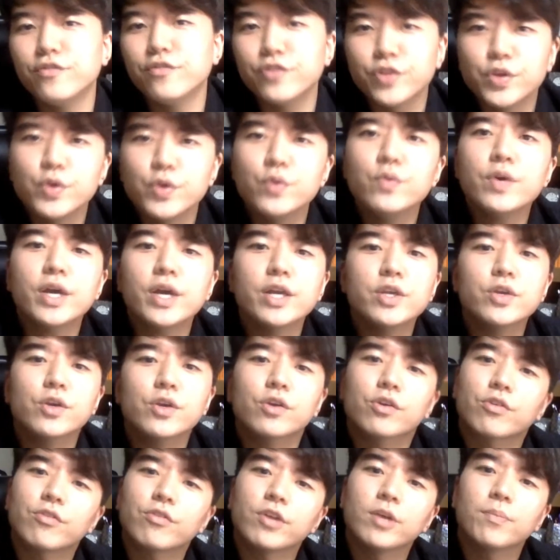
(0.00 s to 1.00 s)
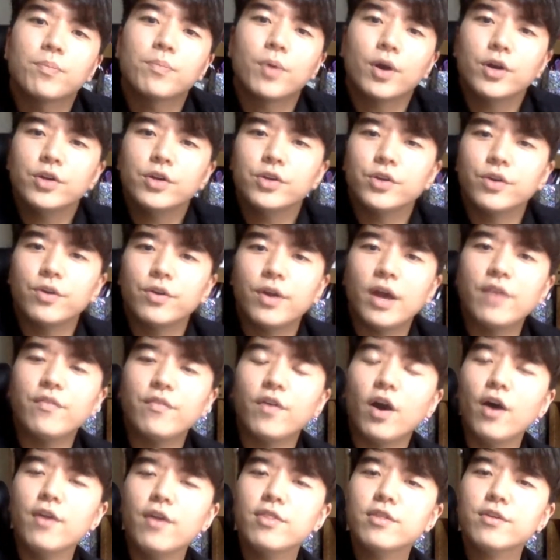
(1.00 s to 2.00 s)
you and your Korean partner have
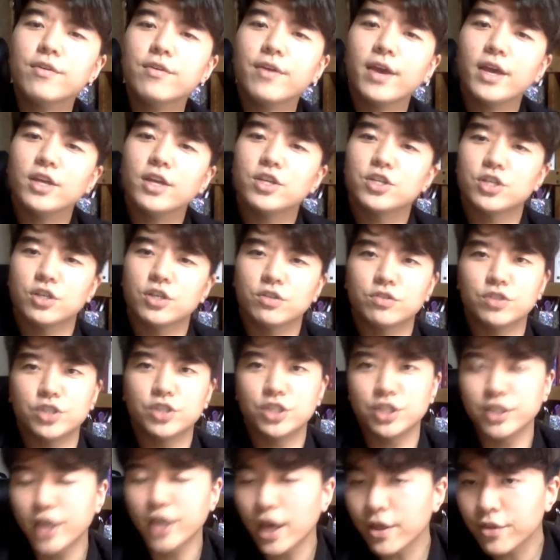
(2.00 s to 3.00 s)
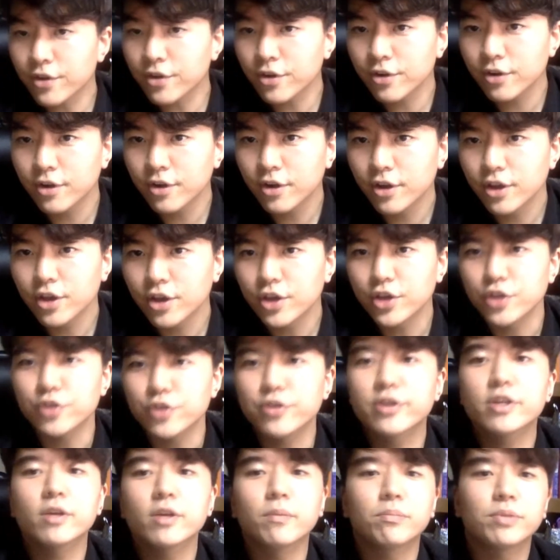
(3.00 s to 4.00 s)
underage children together, you
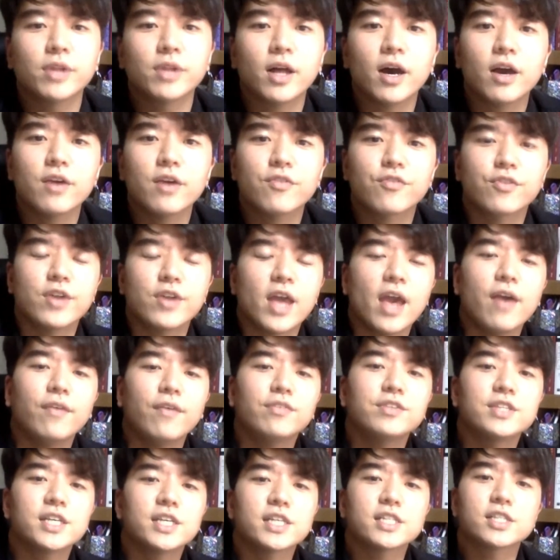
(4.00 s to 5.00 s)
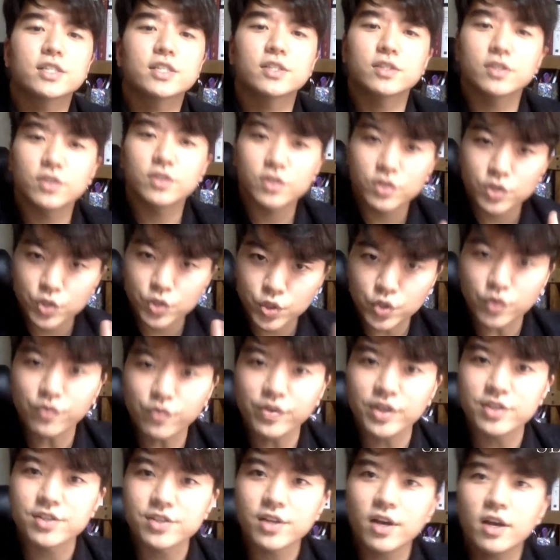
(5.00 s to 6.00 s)
can apply for an F6-2
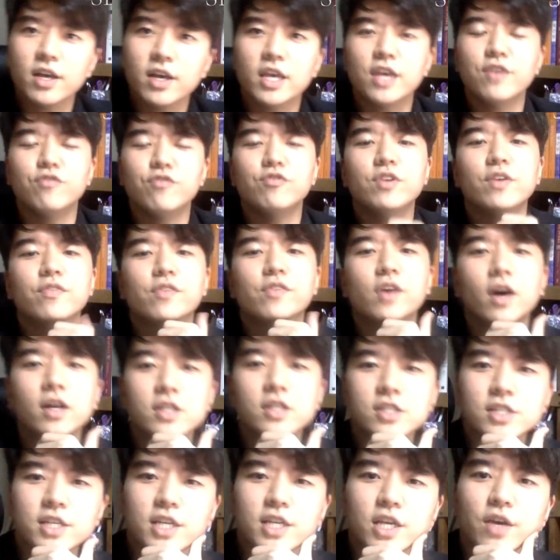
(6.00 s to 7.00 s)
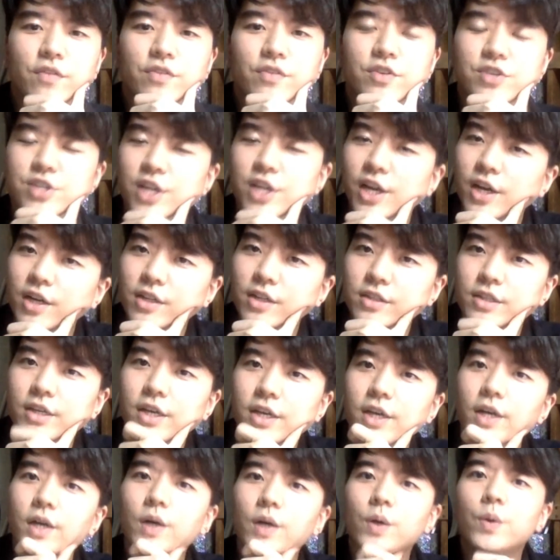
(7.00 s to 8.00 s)
visa if you have custody of the child
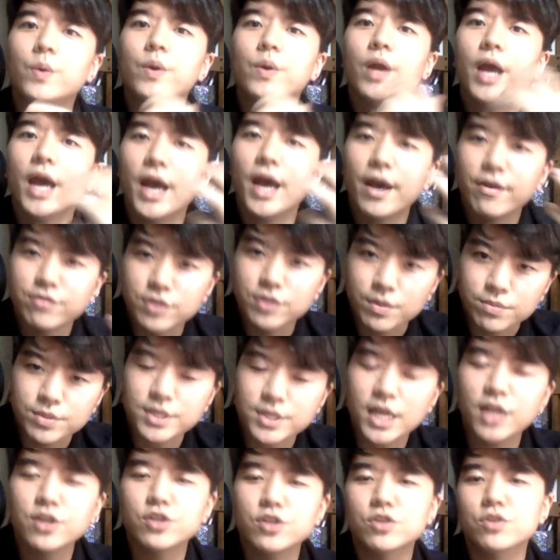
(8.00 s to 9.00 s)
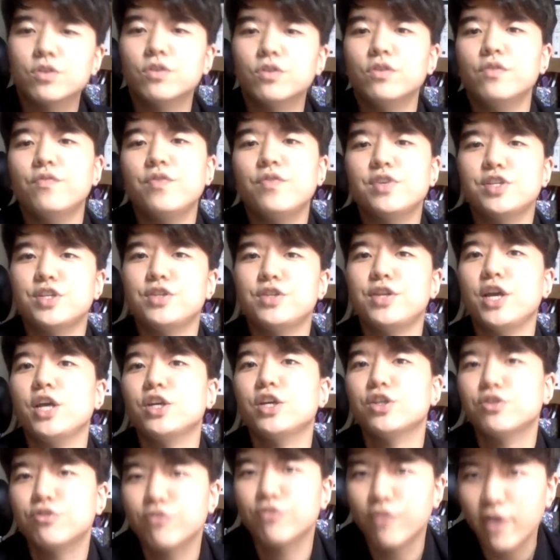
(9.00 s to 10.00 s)
or have substantial
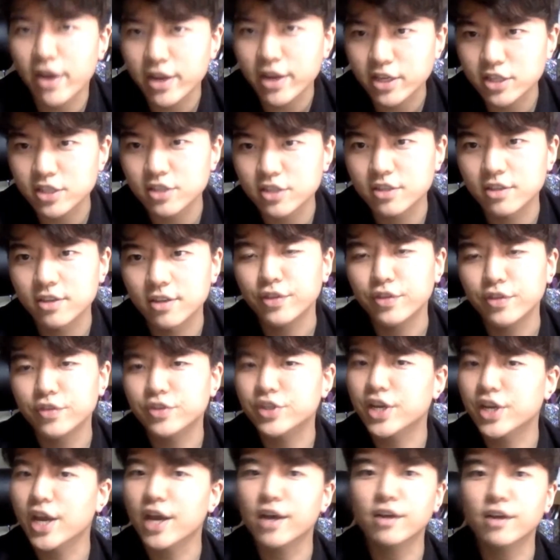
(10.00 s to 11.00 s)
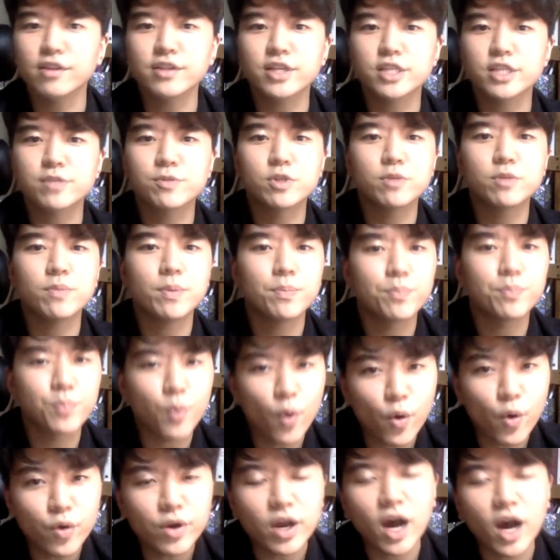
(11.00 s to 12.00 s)
visitation rights. The child has to be
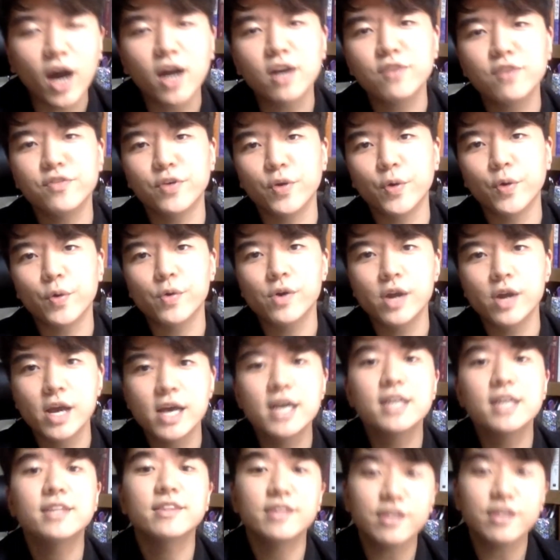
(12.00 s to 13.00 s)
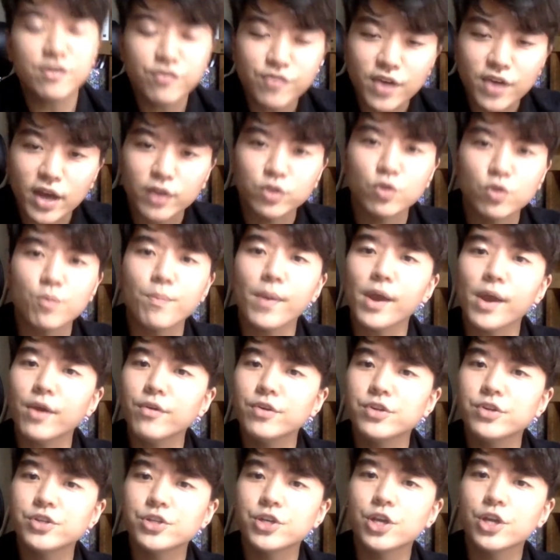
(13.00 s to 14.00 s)
born out of your de facto
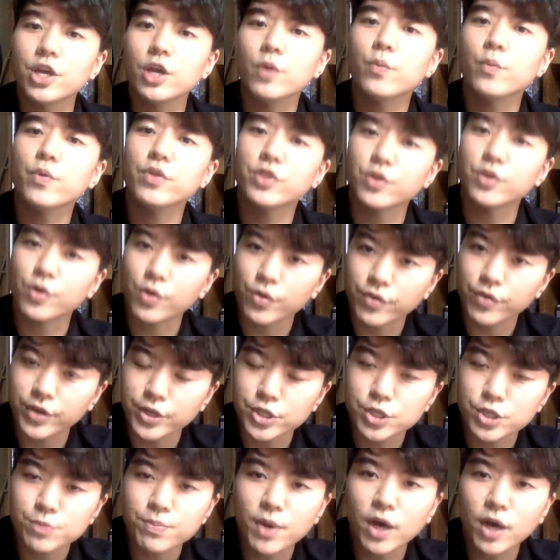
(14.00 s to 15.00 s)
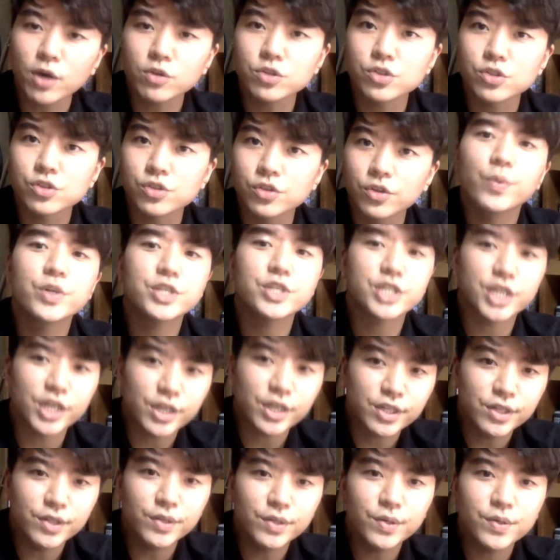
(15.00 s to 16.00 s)
marriage with your Korean spouse, which
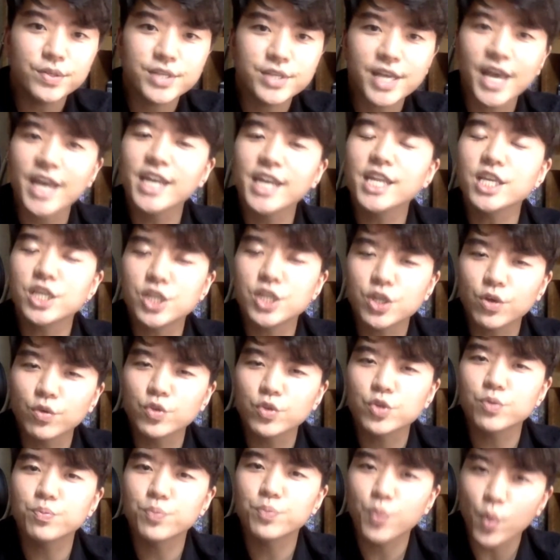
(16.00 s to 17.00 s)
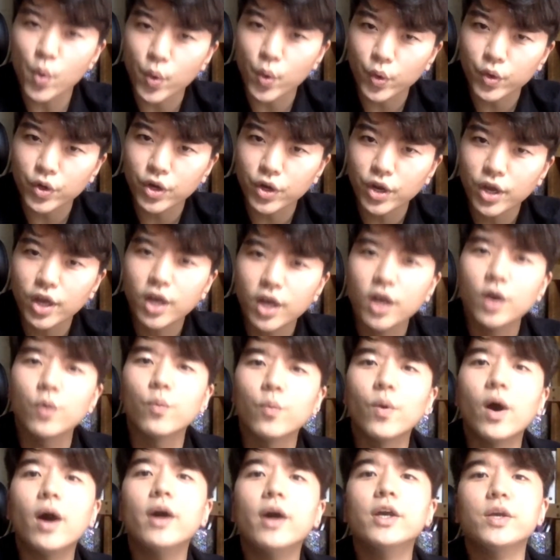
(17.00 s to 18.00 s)
includes any children born
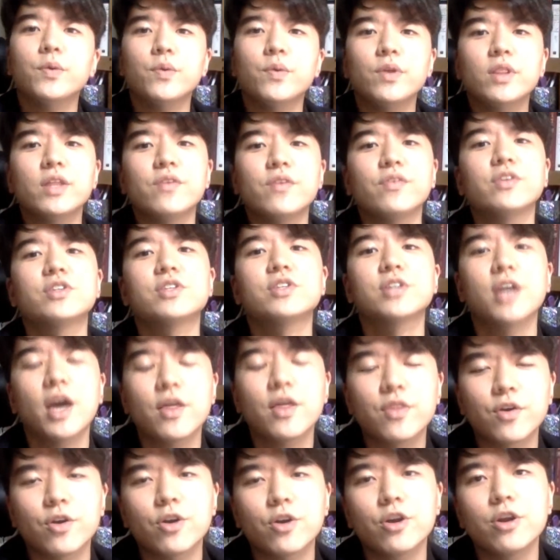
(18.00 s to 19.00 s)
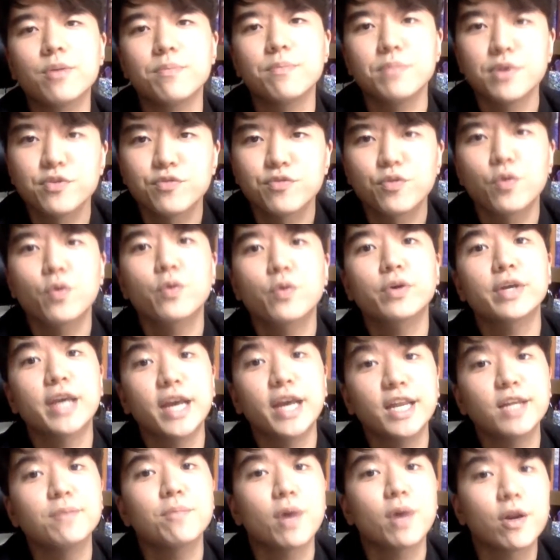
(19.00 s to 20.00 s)
while you were living together before
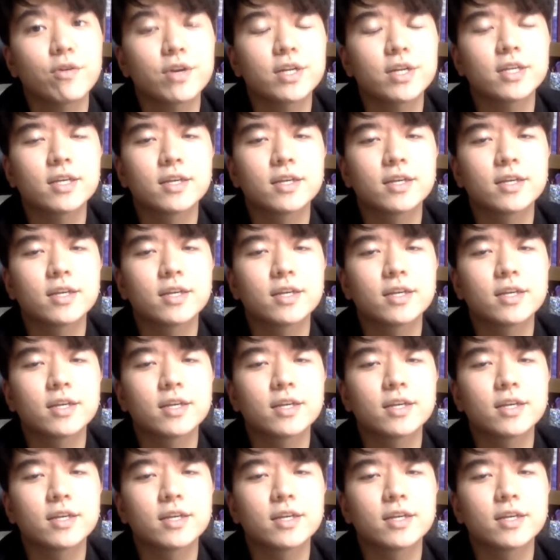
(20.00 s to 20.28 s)
getting married.